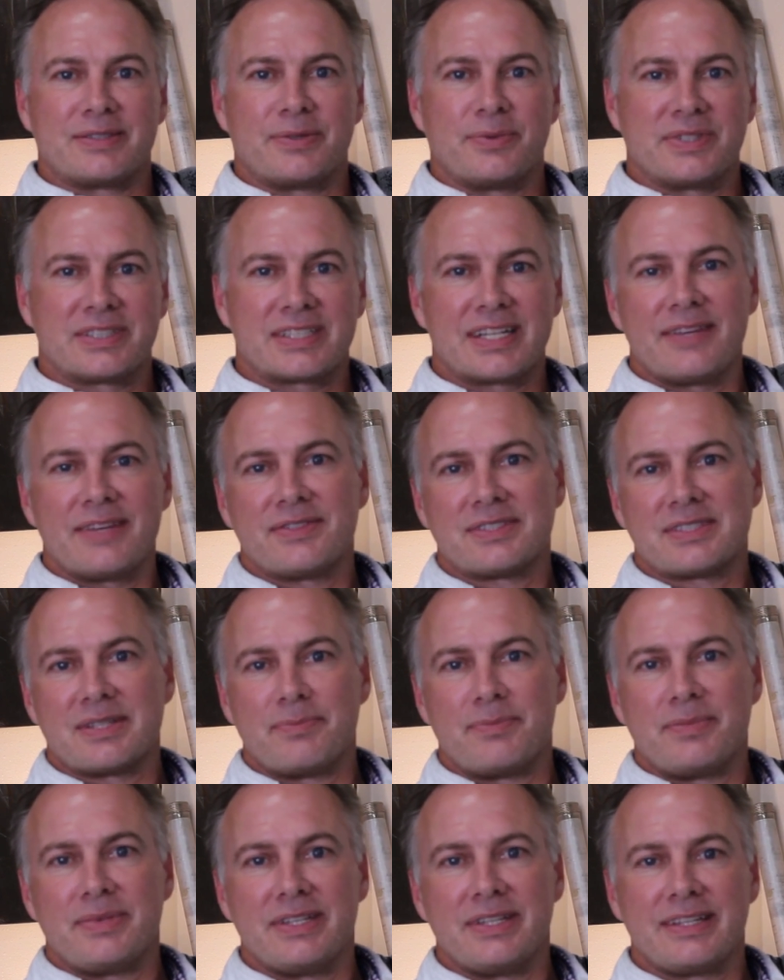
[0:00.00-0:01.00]
which gave us a
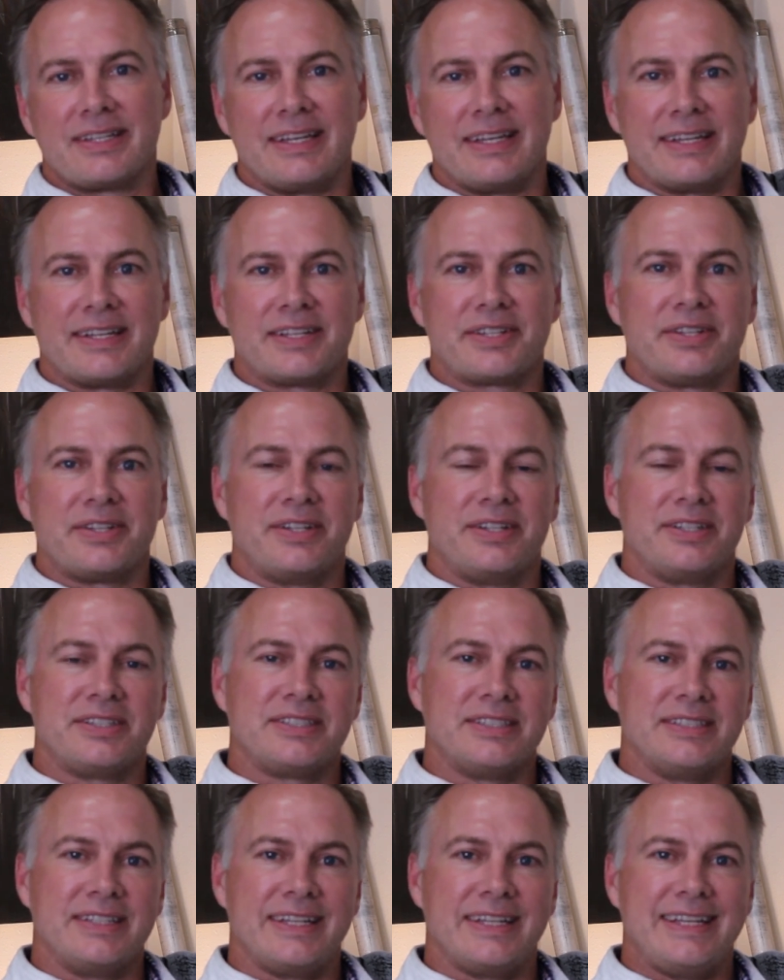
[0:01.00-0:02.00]
big
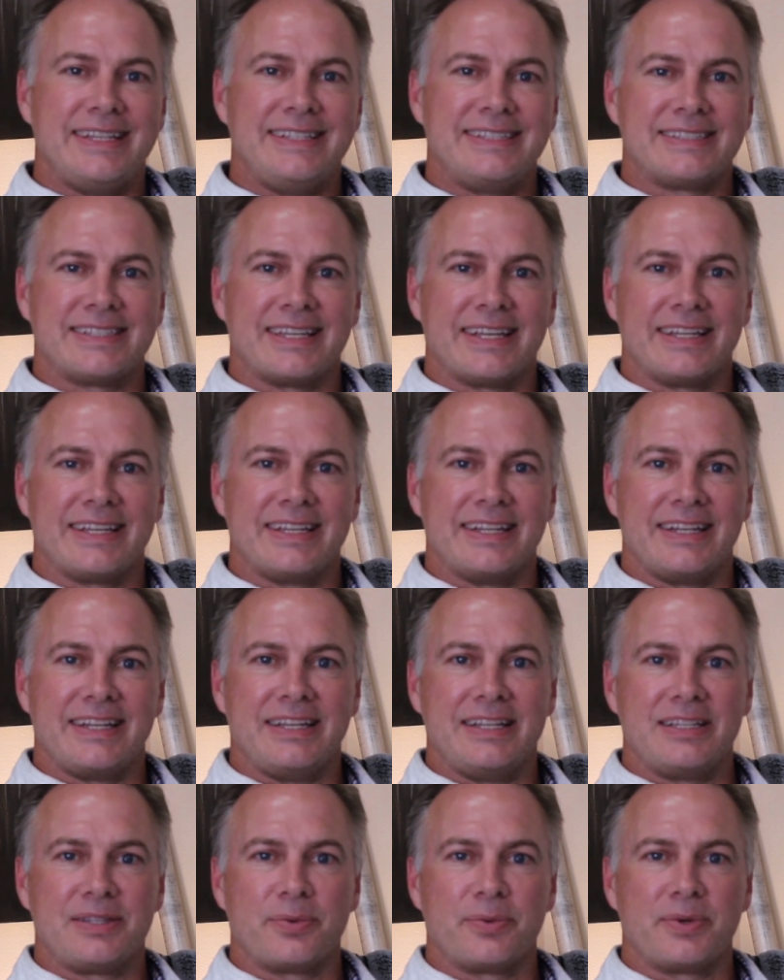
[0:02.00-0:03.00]
encouraging insight
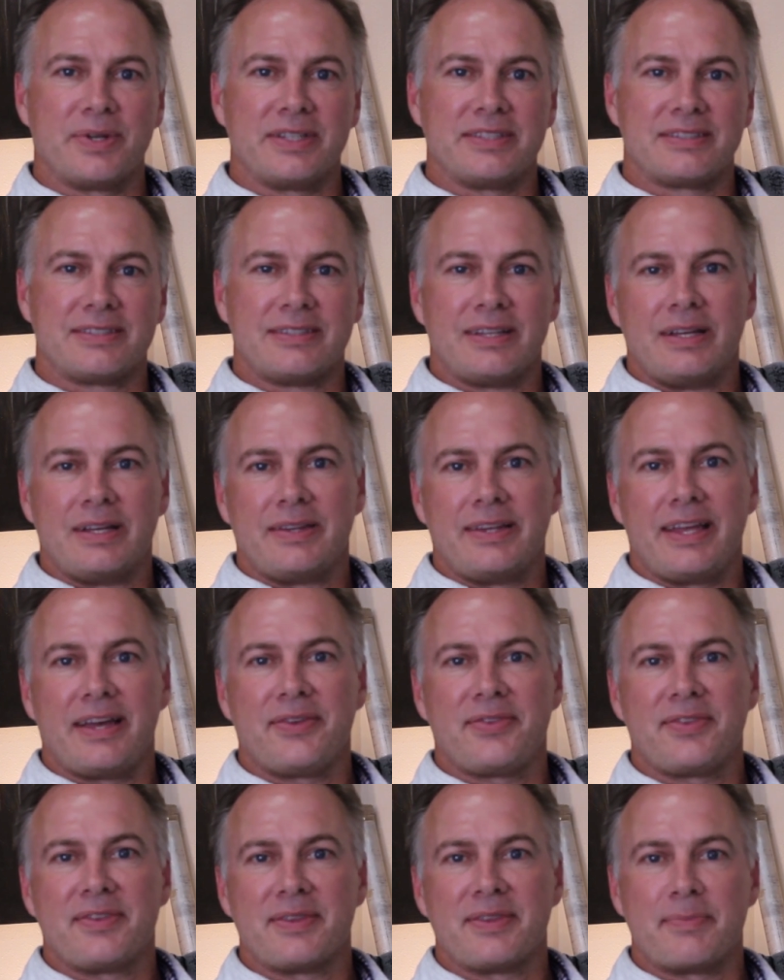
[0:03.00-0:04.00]
into what the
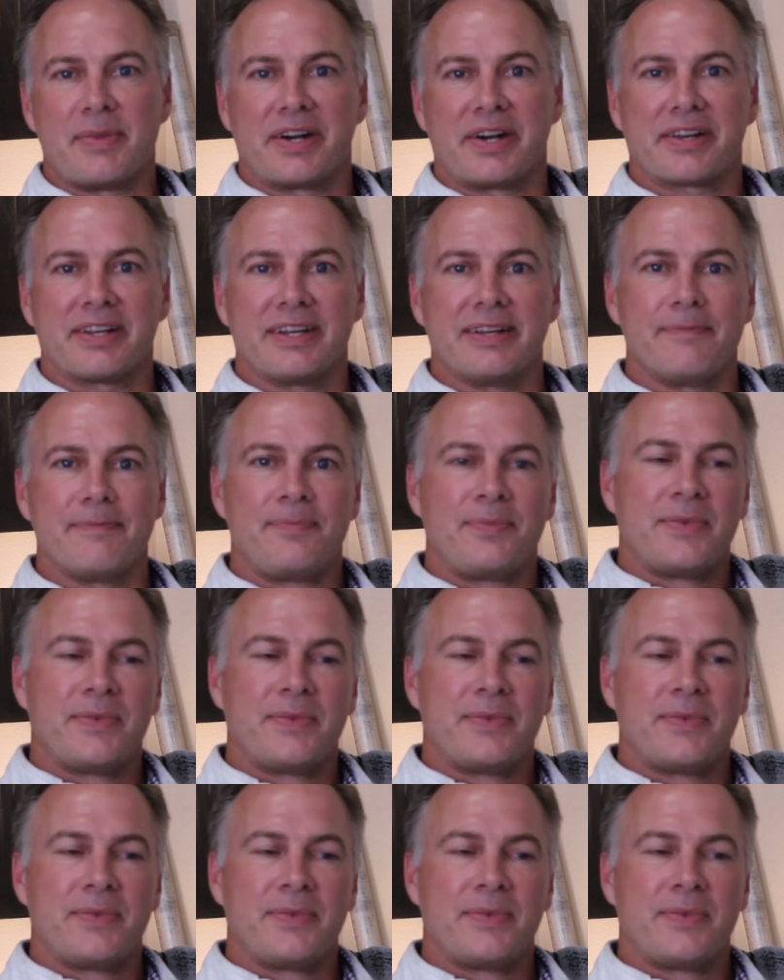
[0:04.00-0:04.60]
health of the market.